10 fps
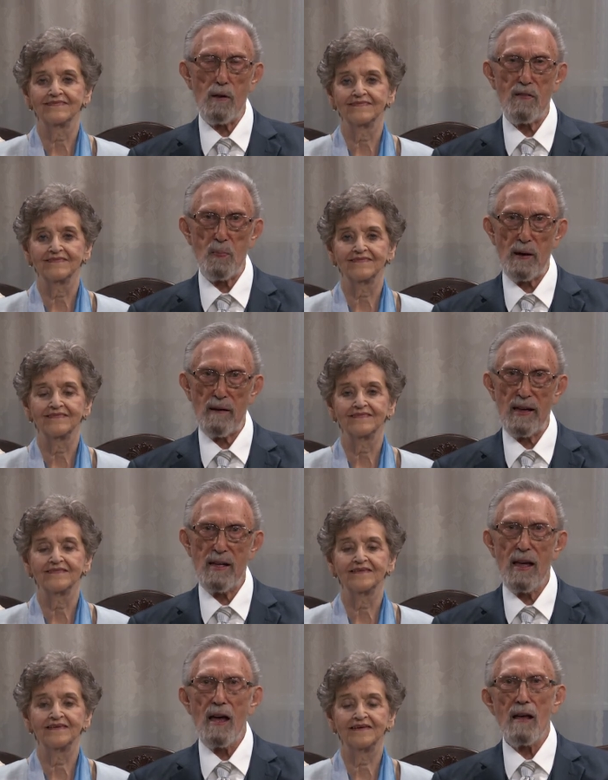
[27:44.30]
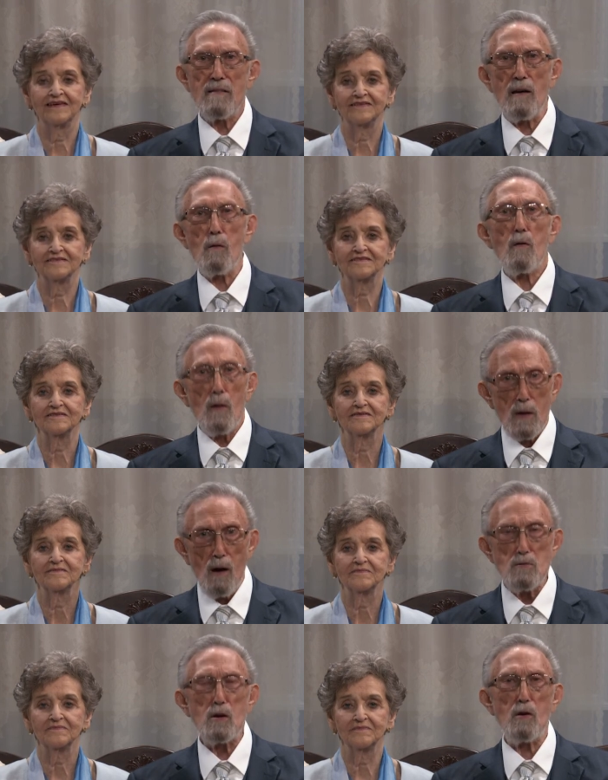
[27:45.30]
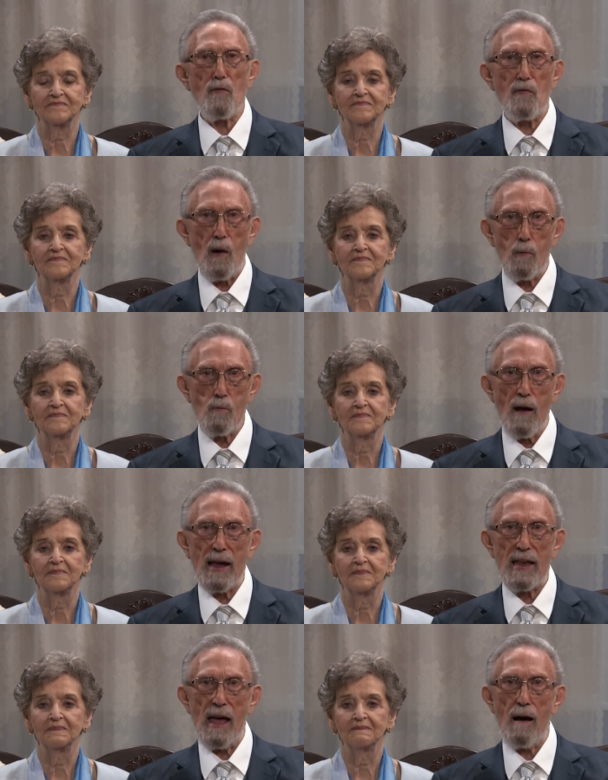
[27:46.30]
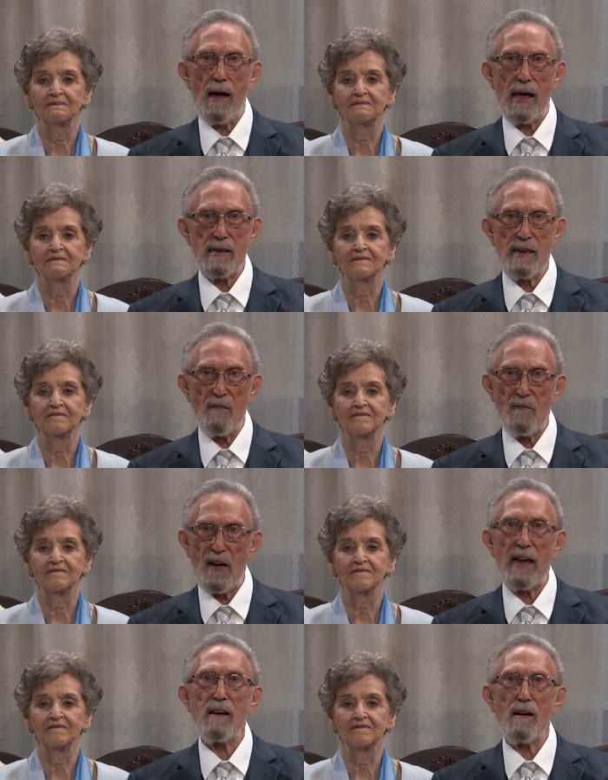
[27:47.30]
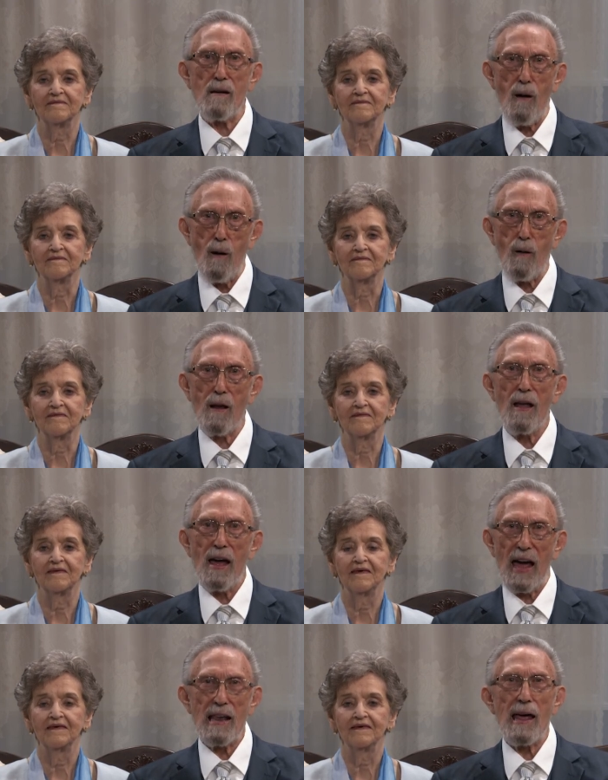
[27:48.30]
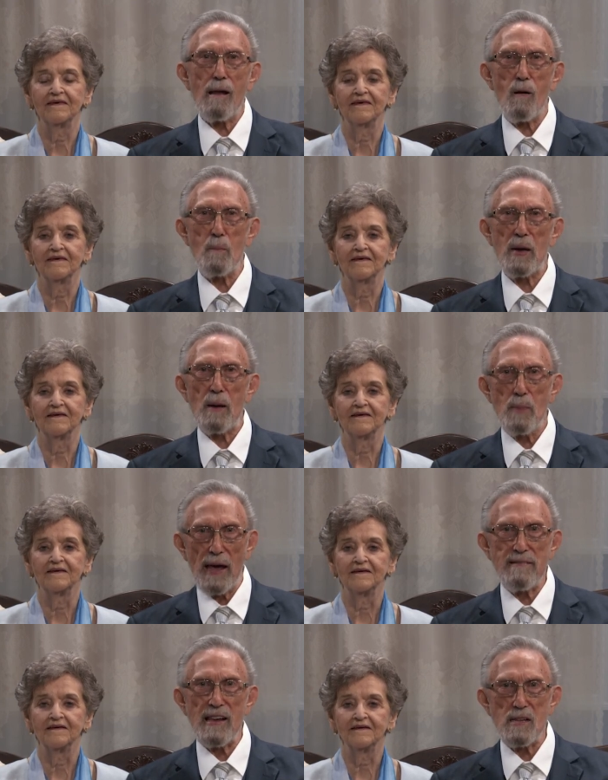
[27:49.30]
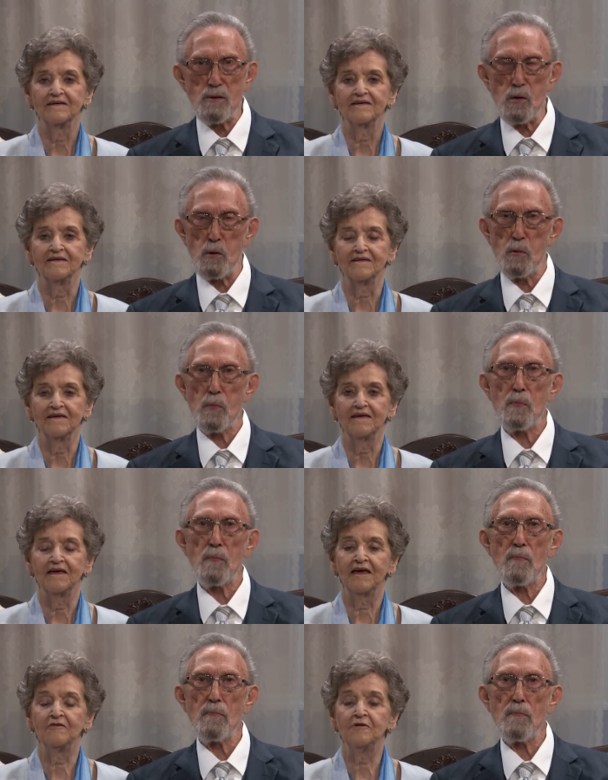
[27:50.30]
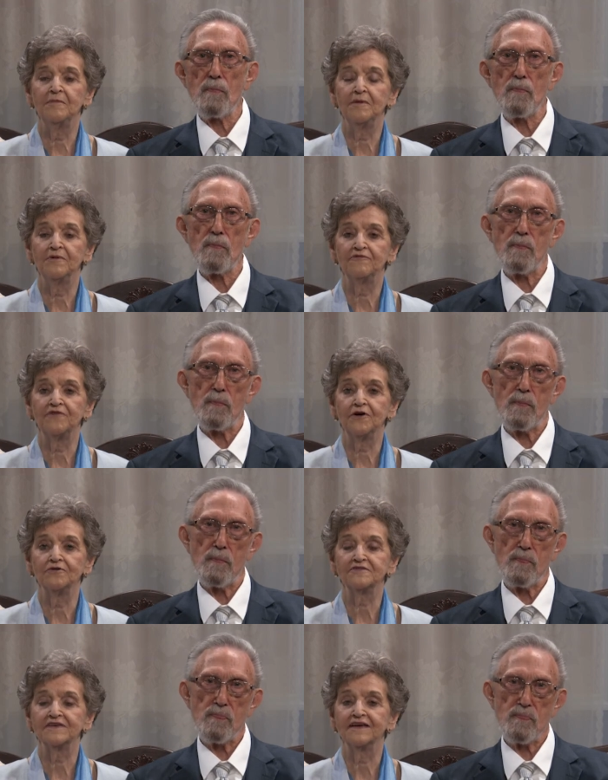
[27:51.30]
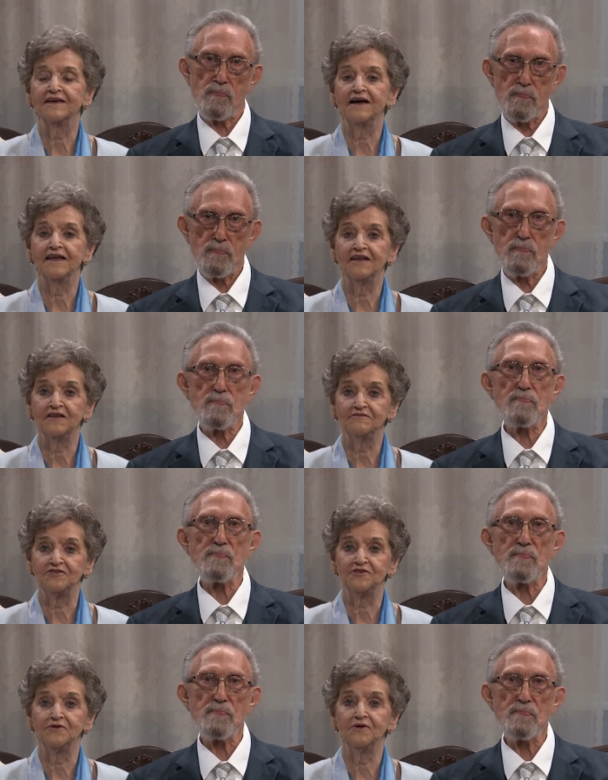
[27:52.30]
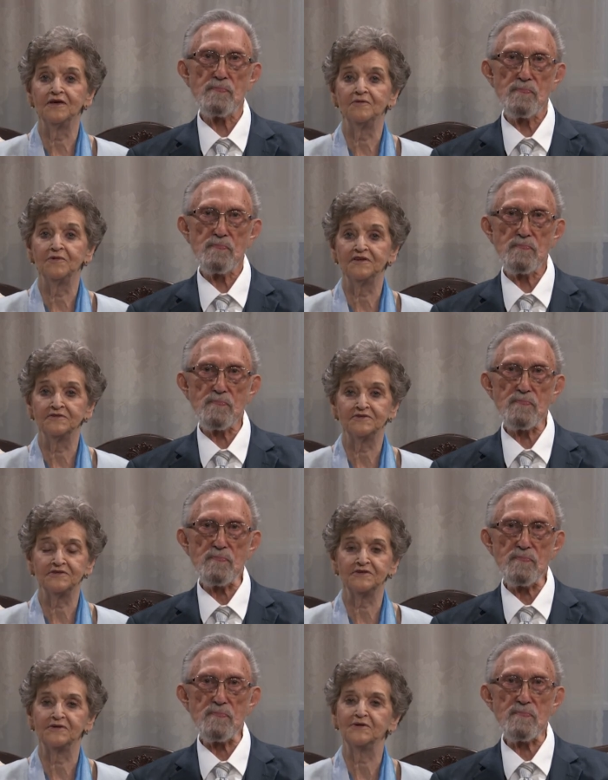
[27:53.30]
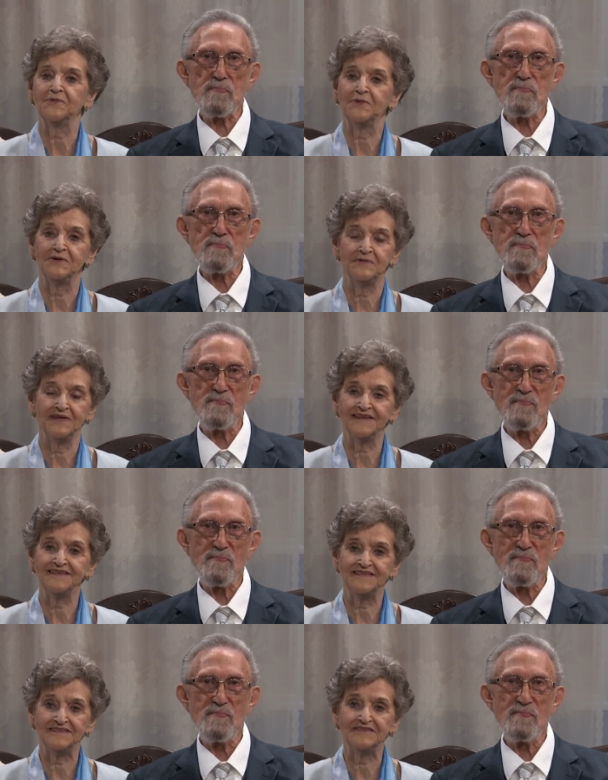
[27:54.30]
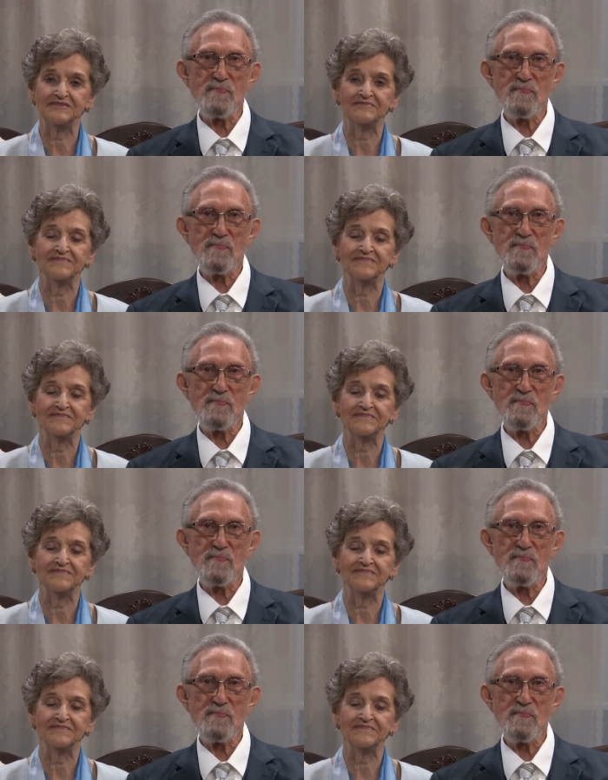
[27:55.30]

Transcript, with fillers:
Speaker 1: Spirit. So go to your phone right now and give Faye a call and let her be a blessing
Speaker 2: to you. And remember, folks, God loves you, and we do too. We really do.